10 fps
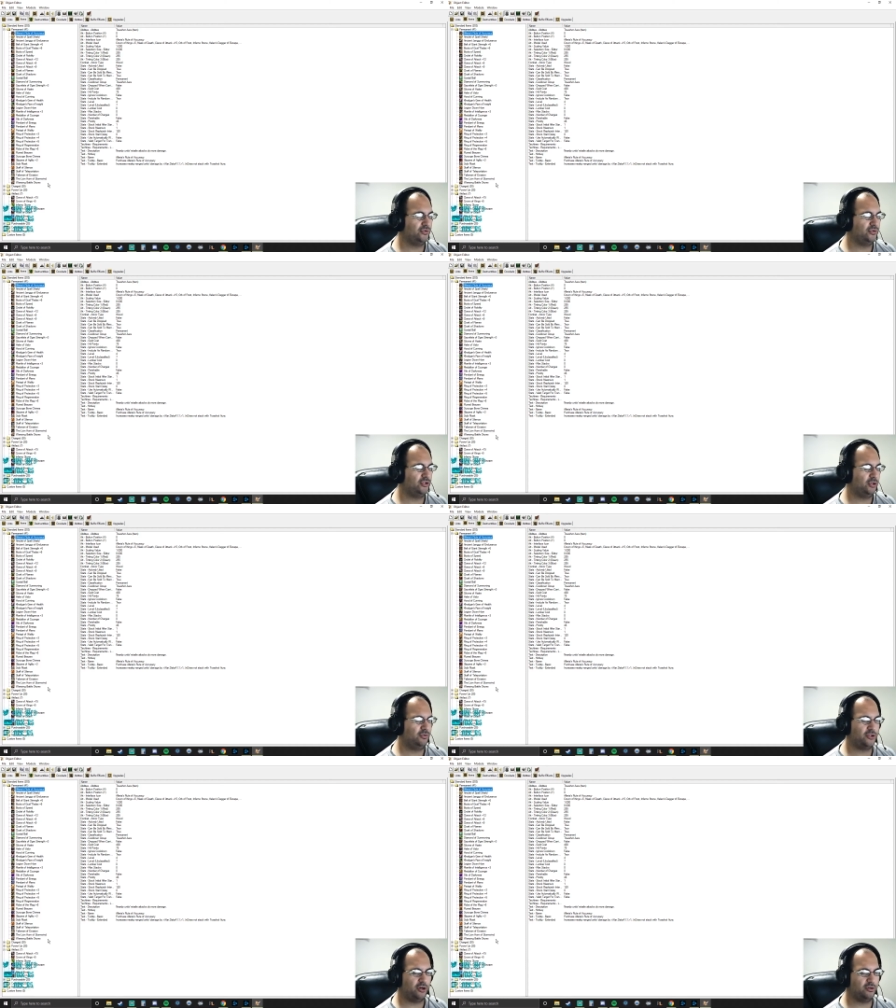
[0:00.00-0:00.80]
two
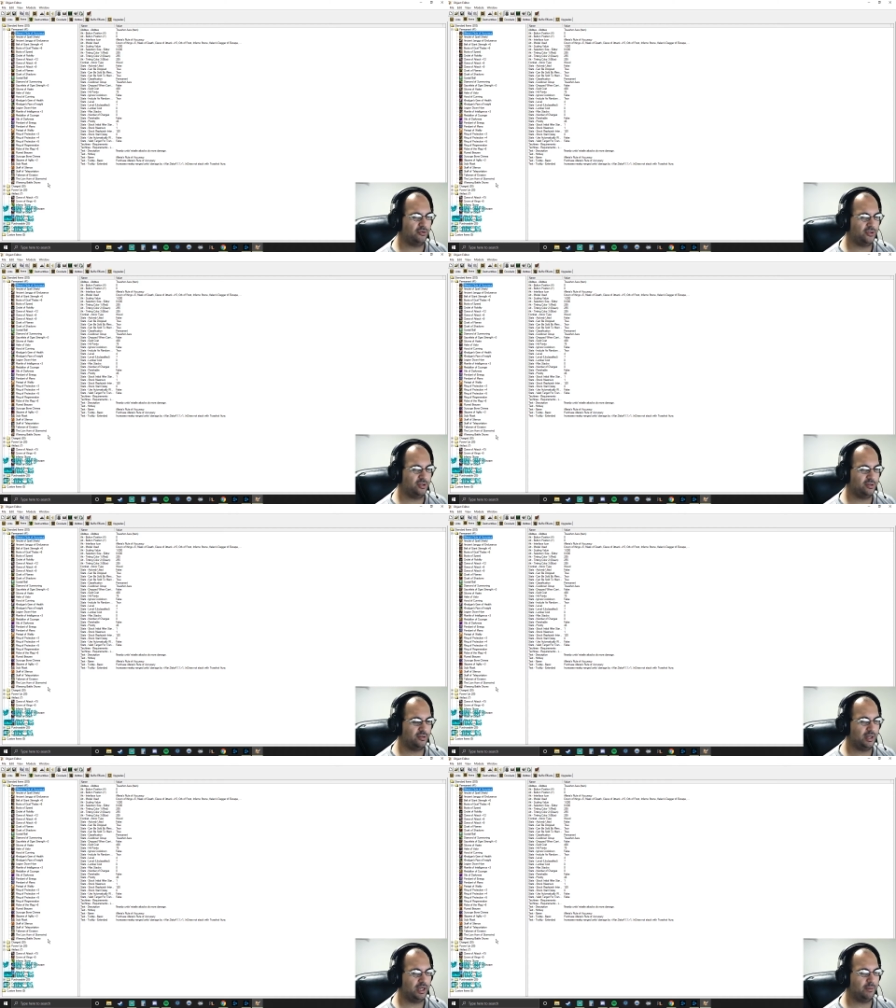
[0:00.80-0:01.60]
charged.
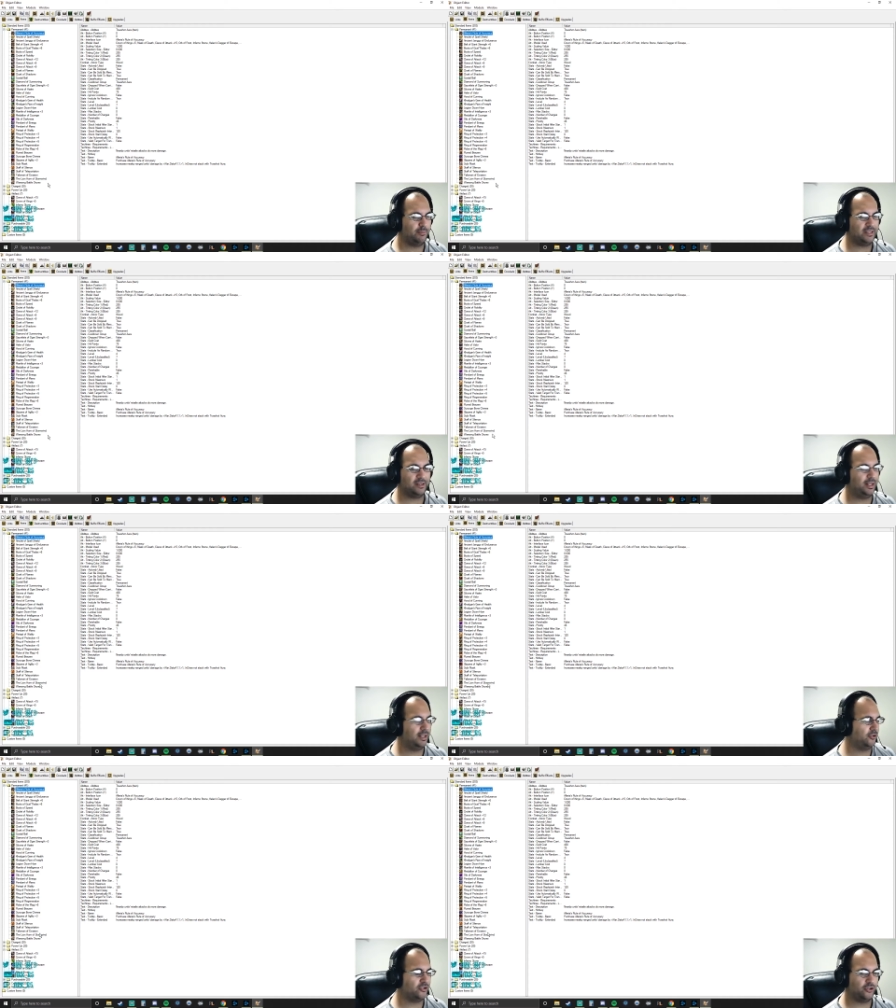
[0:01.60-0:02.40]
Um, basically, like
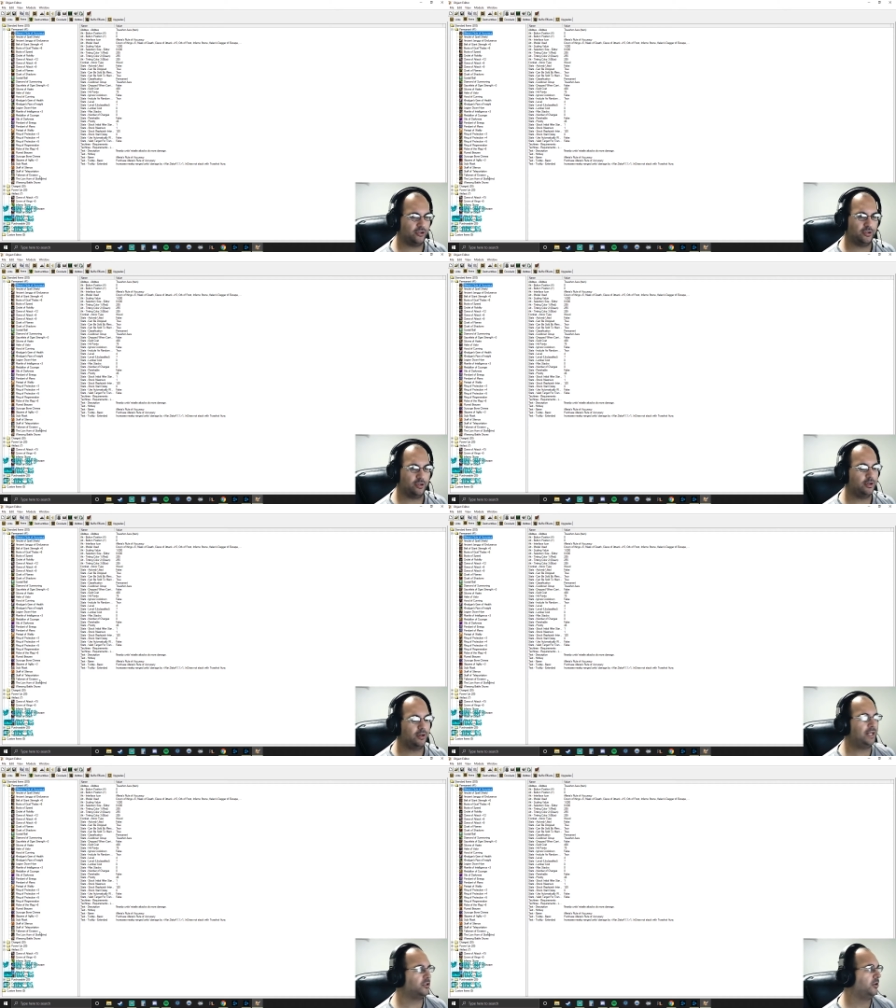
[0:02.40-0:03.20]
your circle or
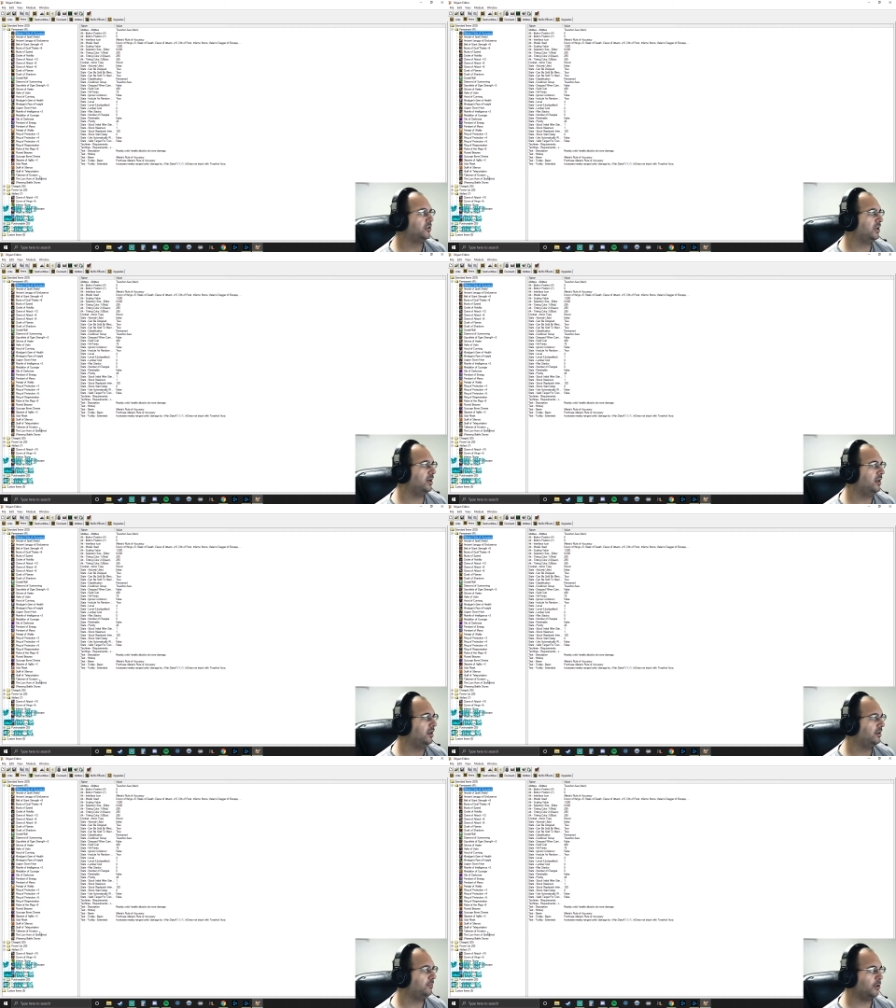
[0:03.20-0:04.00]
not charged,
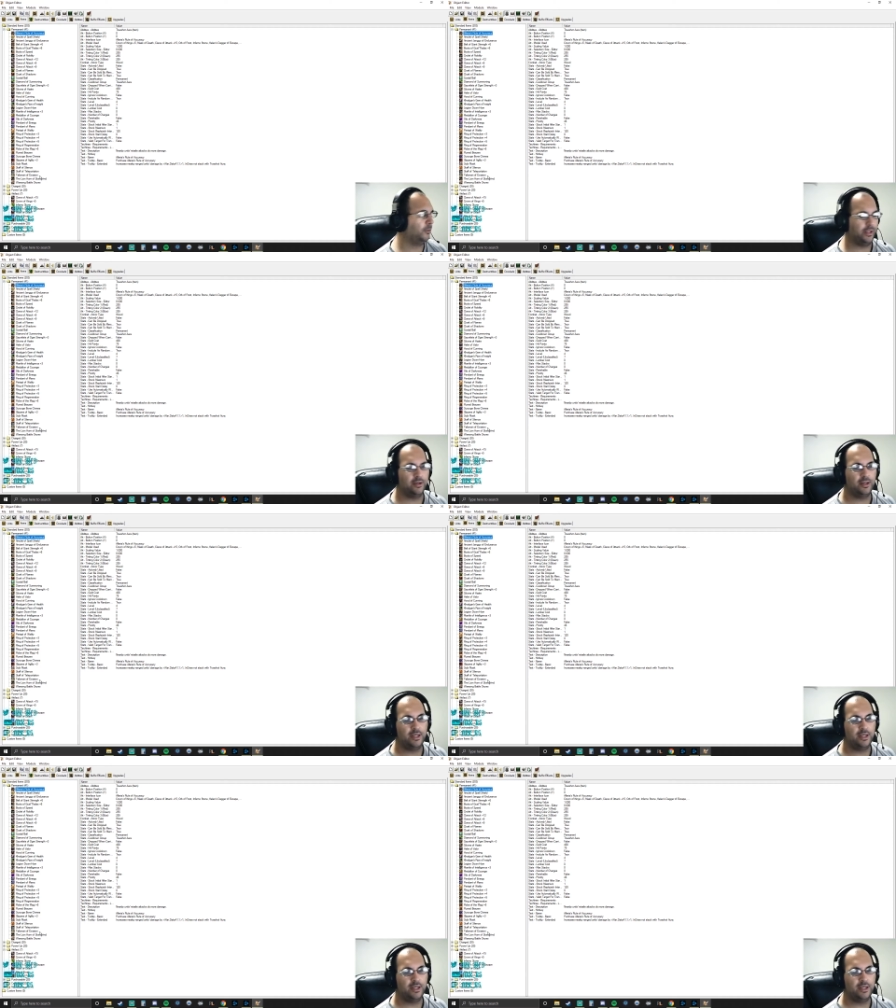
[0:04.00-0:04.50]
uh, permanent.